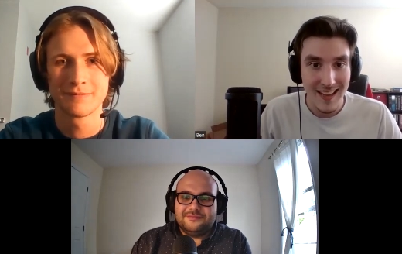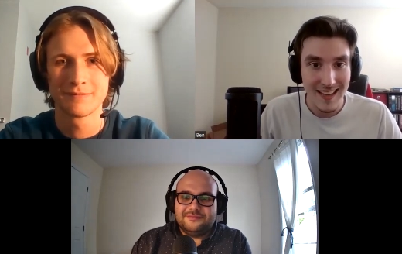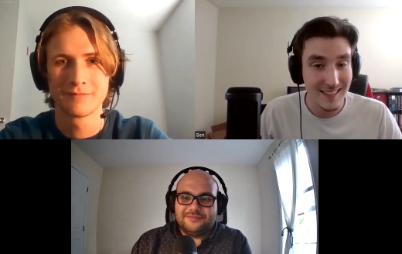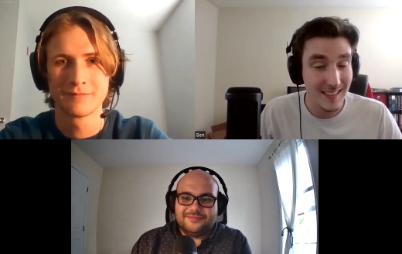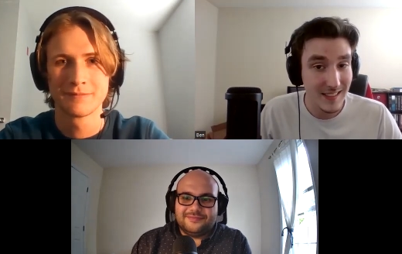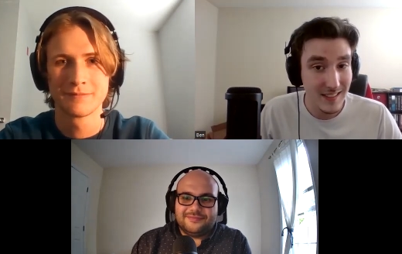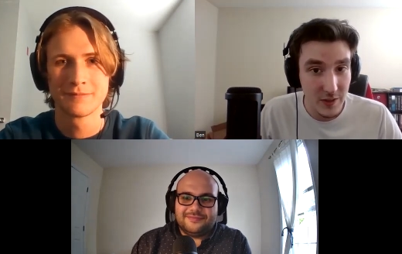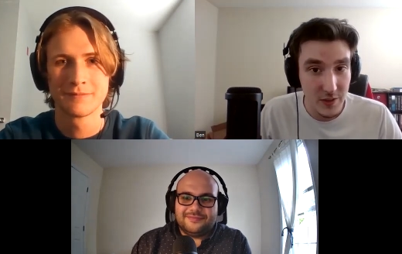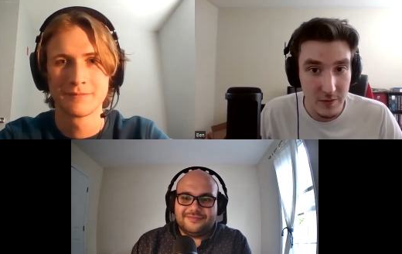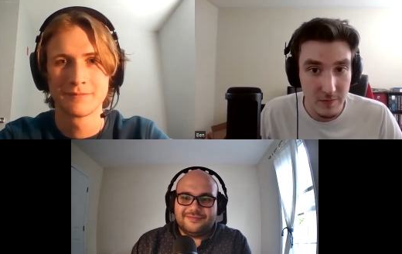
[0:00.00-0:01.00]
Speaker 1: He is a
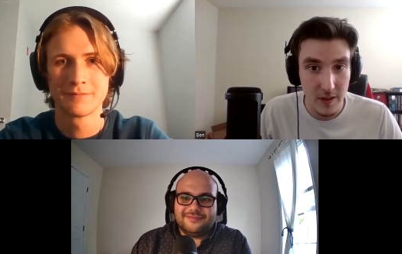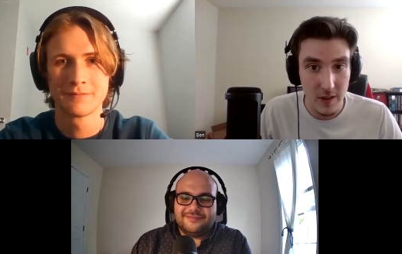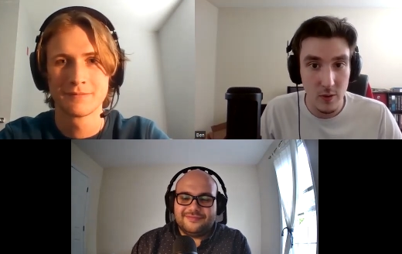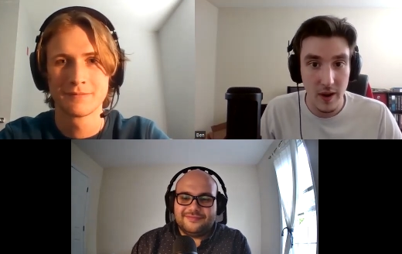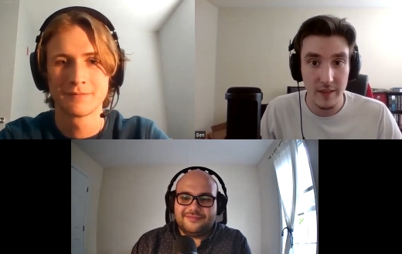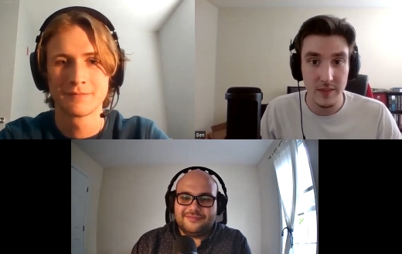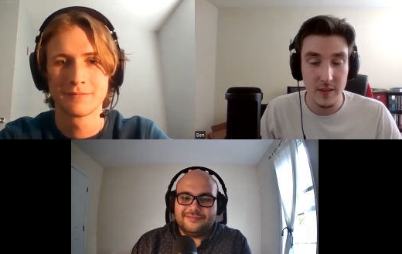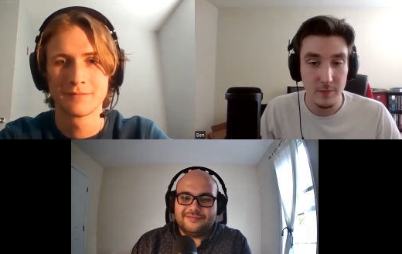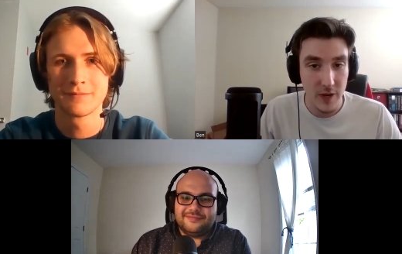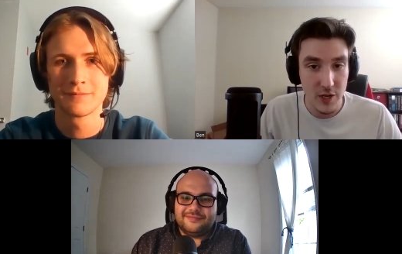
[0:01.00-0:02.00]
senior fellow at the
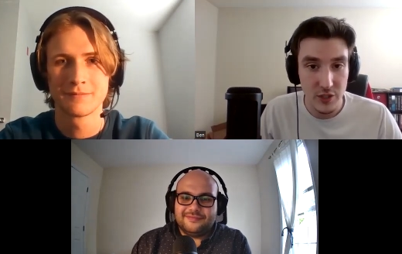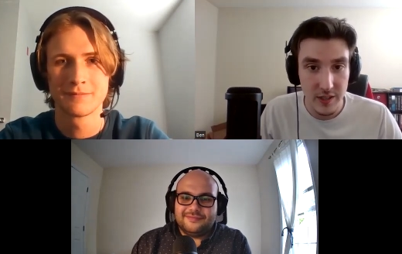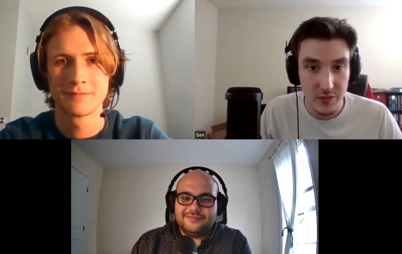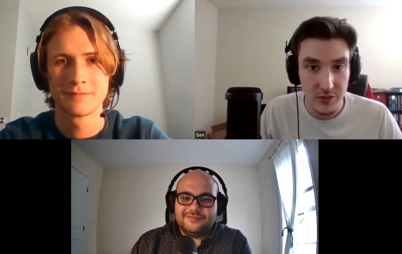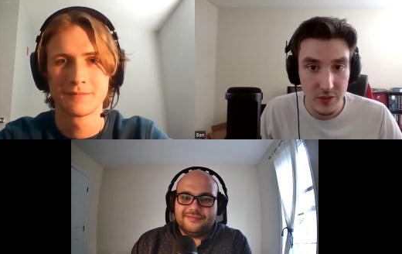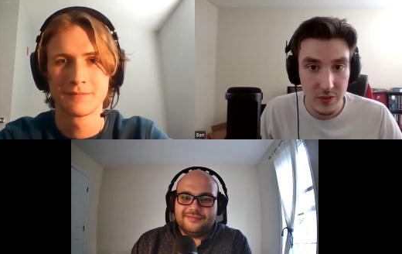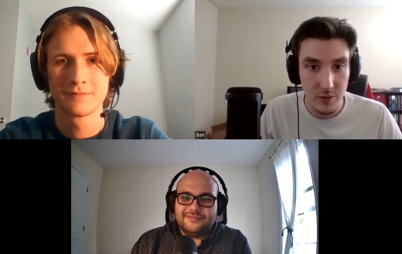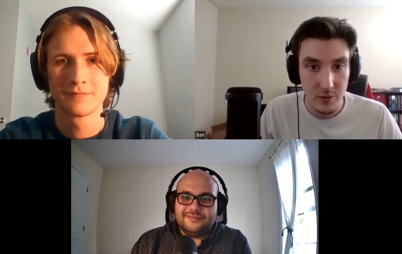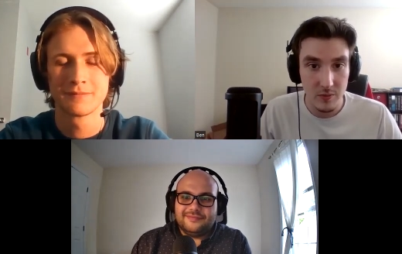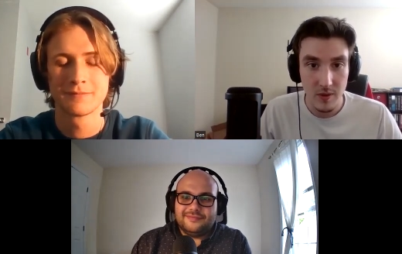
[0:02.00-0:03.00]
Fraser
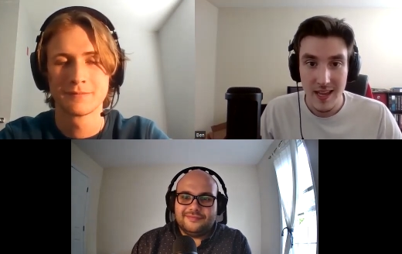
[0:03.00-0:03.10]
Institute.